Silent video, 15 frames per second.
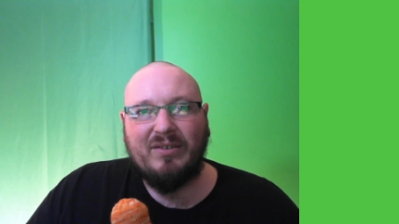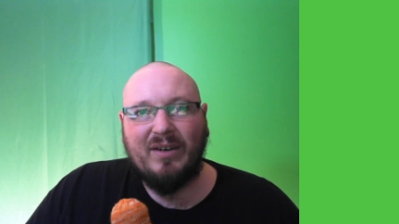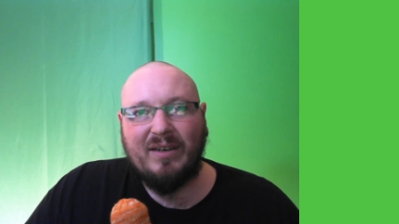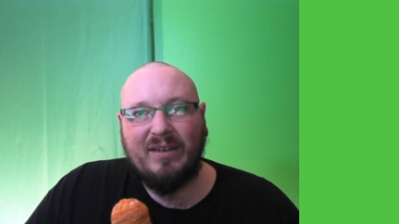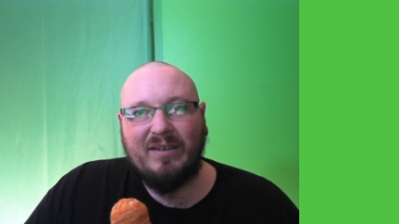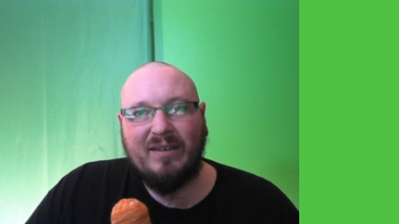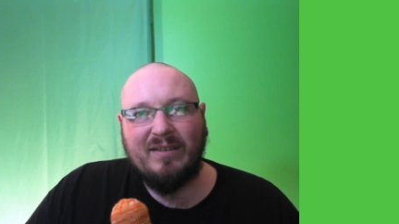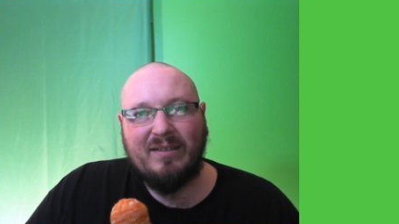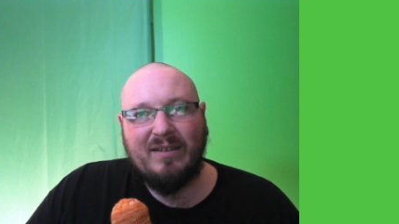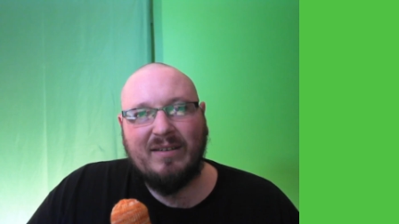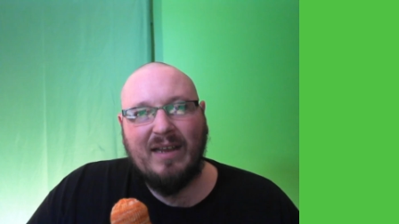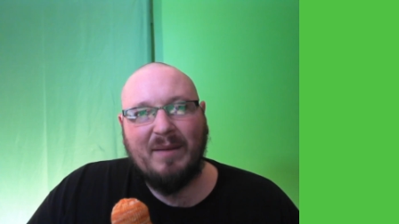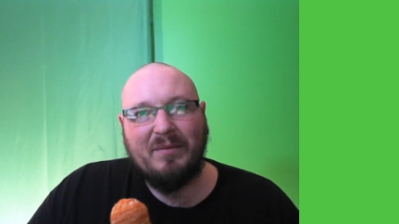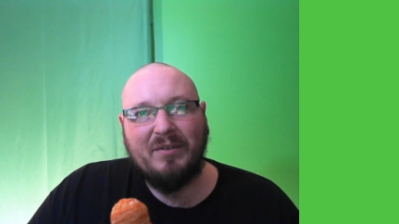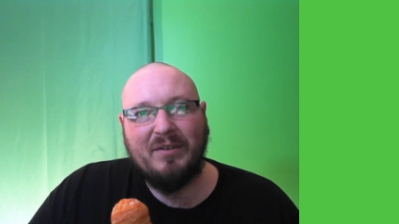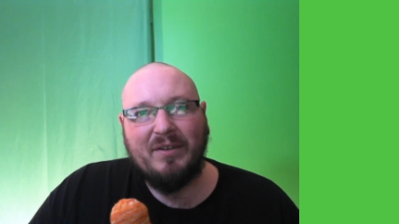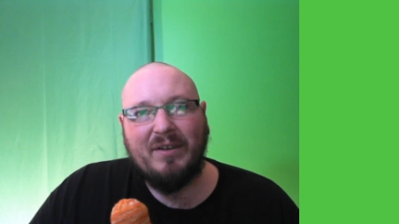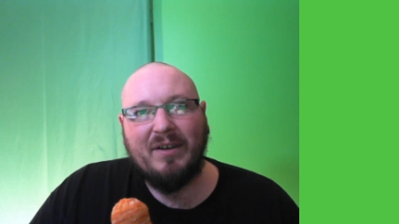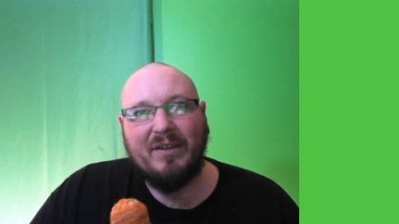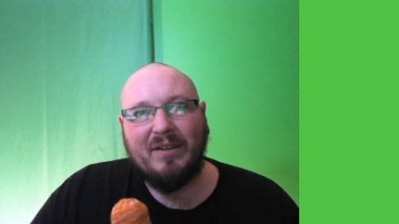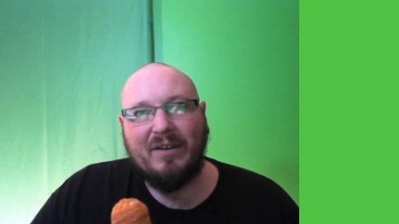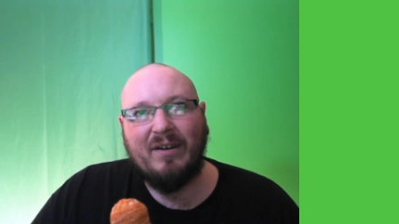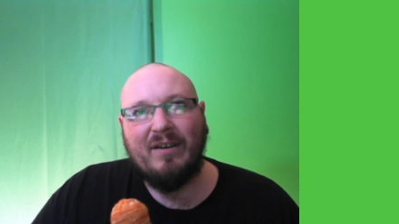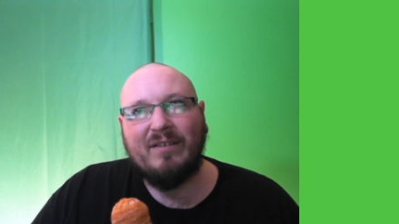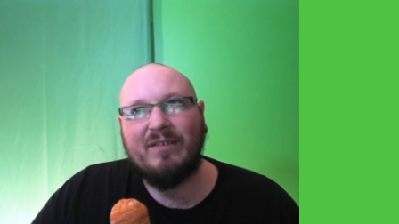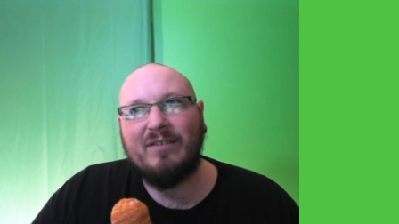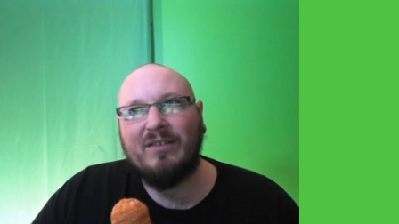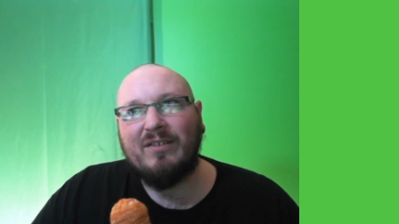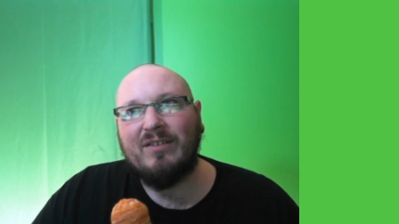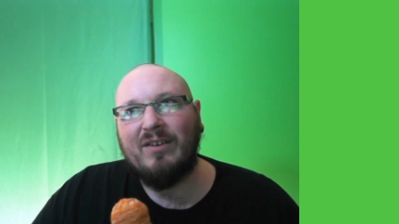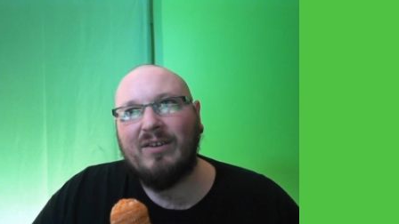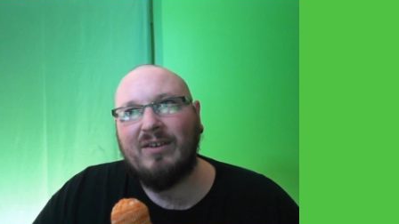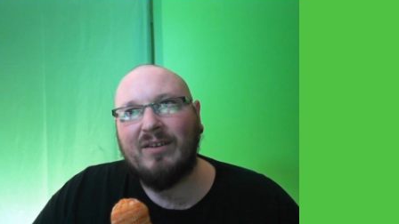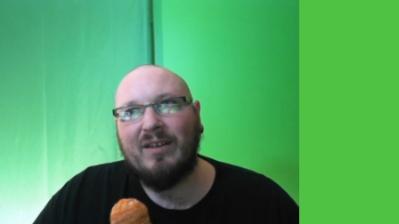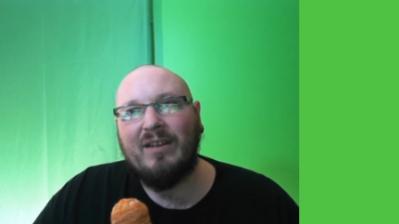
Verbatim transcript: Trek in, because it's absolutely hilarious as a song.